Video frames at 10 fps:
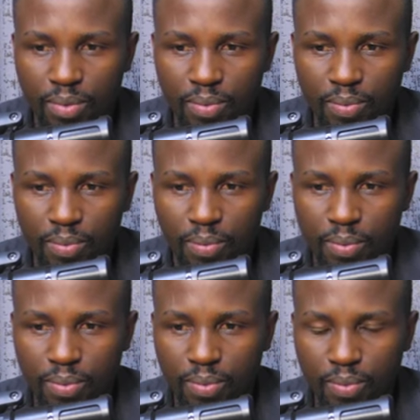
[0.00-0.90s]

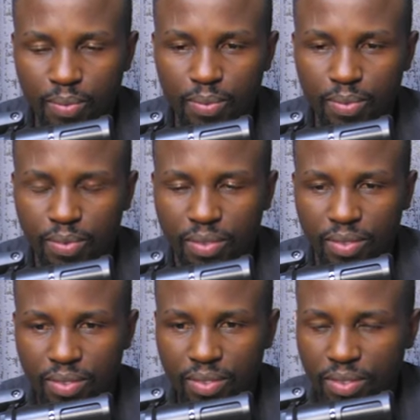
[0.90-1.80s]

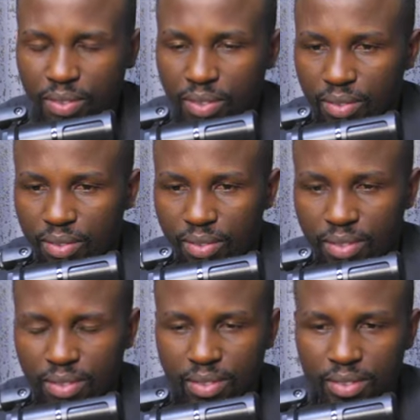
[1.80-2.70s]

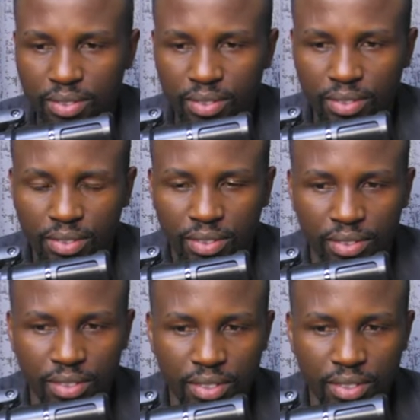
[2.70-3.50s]
(not speaking)